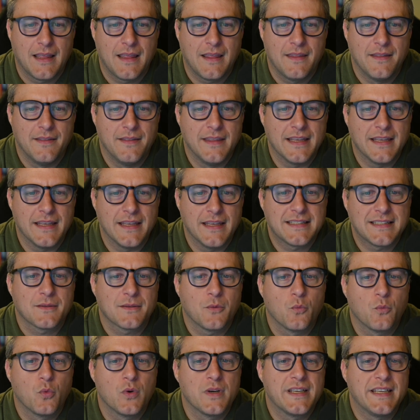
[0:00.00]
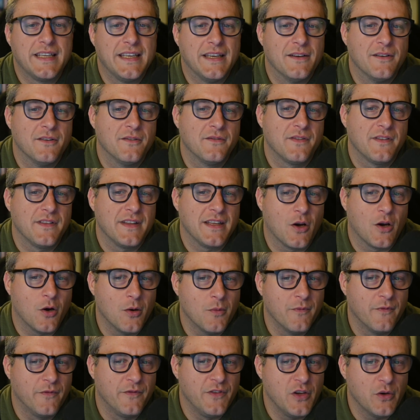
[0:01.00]
This would give the home
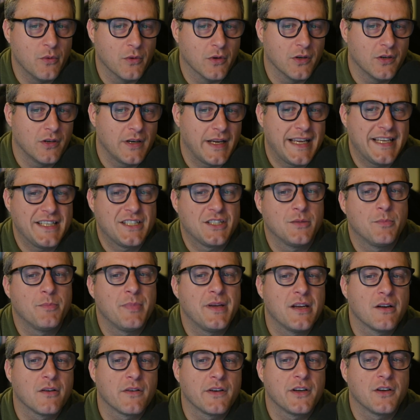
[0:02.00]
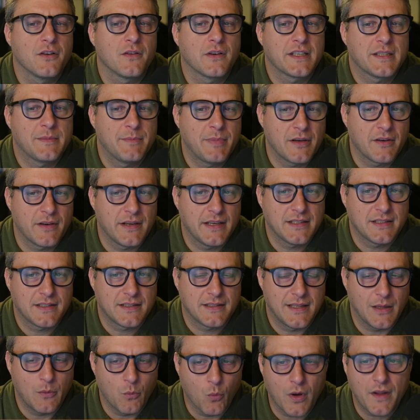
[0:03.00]
viewer a superior experience
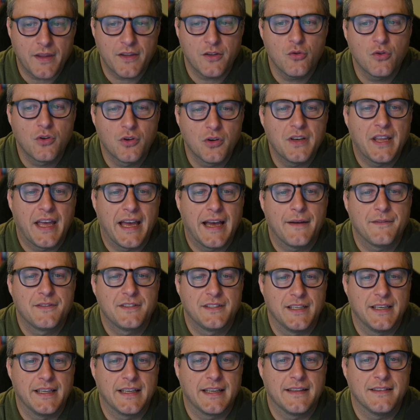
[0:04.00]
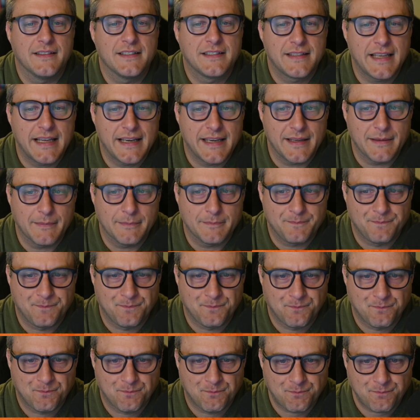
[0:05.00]
than what you could have sitting in the stadium.
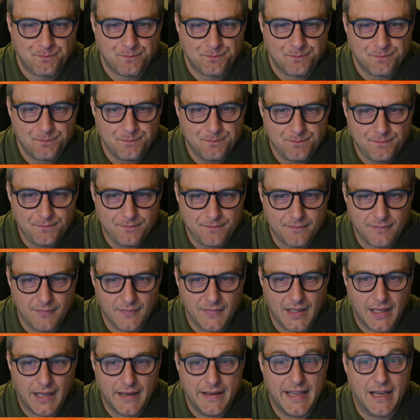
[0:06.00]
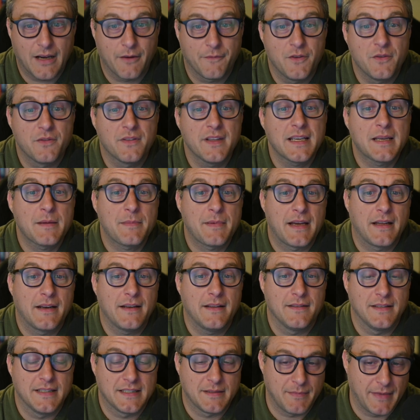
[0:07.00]
Now, if you think about it,
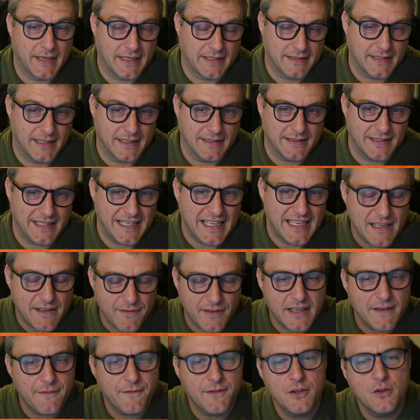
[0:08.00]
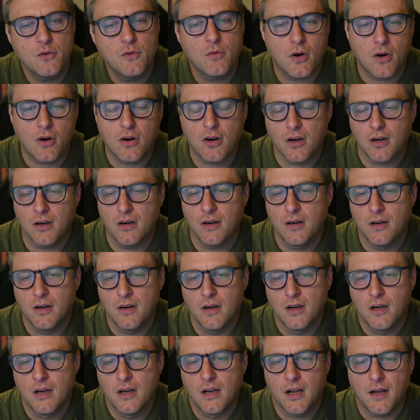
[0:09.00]
this makes sense. Even if you are
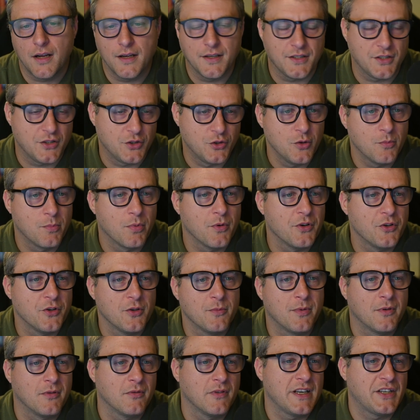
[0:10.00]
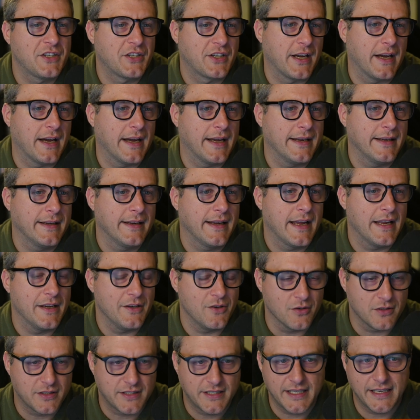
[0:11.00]
a super duper rich guy and you're
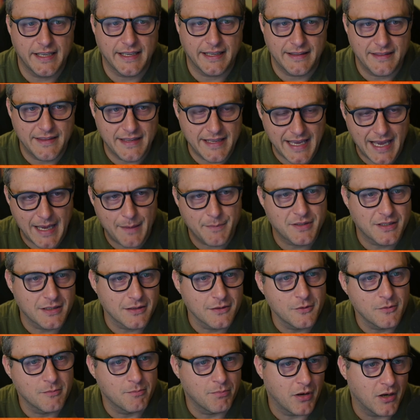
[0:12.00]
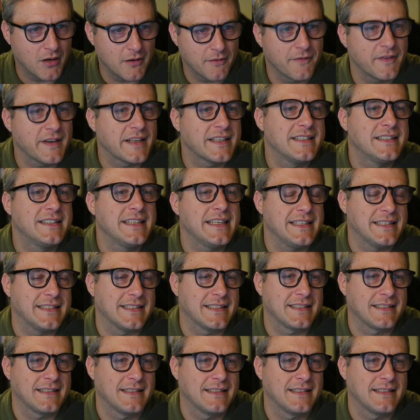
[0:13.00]
sitting in the absolute perfect seats,